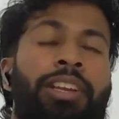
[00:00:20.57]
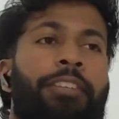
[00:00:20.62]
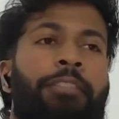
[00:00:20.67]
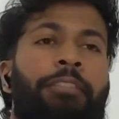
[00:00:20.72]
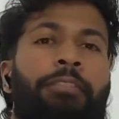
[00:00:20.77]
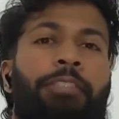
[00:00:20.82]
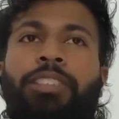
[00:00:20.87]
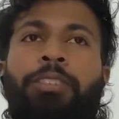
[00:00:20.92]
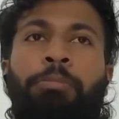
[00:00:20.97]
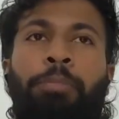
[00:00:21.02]

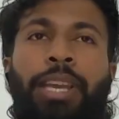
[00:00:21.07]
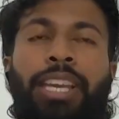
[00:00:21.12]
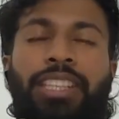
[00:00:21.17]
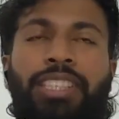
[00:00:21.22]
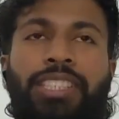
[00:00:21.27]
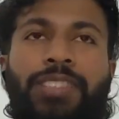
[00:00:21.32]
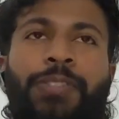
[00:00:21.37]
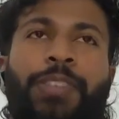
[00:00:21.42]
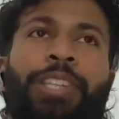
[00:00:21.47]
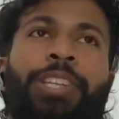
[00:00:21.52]
from making
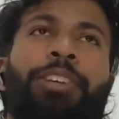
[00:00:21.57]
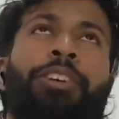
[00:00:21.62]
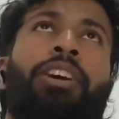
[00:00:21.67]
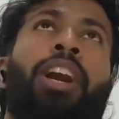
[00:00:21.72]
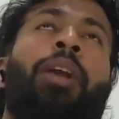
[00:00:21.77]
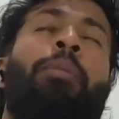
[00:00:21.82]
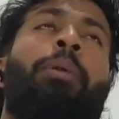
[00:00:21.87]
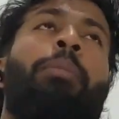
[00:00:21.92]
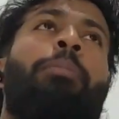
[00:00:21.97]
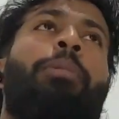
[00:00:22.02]
this video,
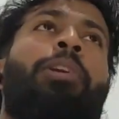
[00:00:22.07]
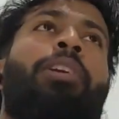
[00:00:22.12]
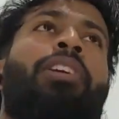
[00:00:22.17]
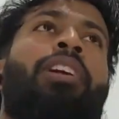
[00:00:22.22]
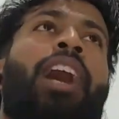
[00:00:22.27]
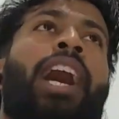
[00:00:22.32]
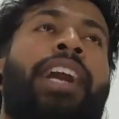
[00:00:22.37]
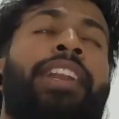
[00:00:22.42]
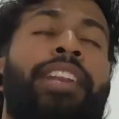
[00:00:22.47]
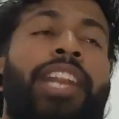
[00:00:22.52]
I
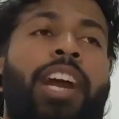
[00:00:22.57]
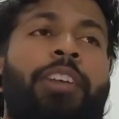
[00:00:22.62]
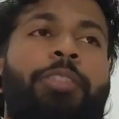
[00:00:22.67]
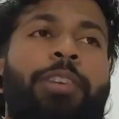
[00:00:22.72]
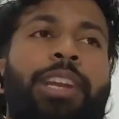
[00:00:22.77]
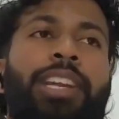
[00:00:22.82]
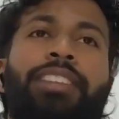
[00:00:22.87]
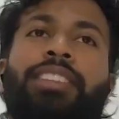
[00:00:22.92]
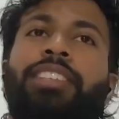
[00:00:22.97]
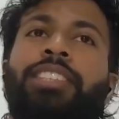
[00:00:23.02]
remember I
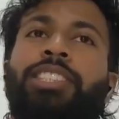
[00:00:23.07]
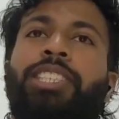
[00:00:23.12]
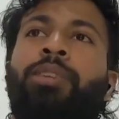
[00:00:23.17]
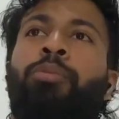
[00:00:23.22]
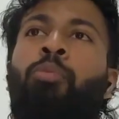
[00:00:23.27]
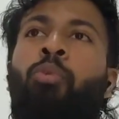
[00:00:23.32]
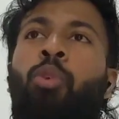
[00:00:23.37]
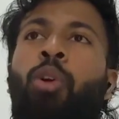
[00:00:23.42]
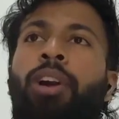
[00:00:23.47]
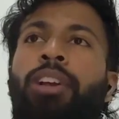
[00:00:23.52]
never hit the
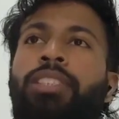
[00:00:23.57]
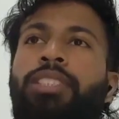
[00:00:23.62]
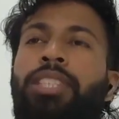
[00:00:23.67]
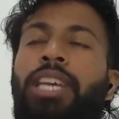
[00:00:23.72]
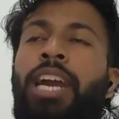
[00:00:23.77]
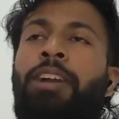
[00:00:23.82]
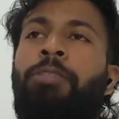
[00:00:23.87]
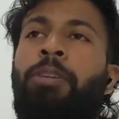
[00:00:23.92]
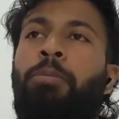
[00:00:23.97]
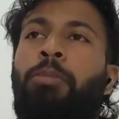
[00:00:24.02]
gym once
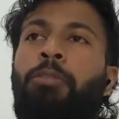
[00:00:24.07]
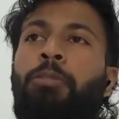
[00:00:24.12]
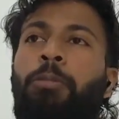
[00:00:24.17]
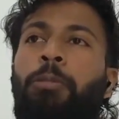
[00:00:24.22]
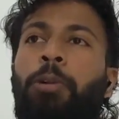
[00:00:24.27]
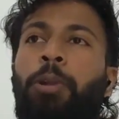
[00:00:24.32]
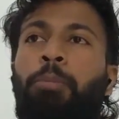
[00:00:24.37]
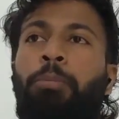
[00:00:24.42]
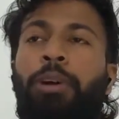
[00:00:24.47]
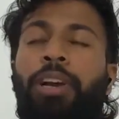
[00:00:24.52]
ever before,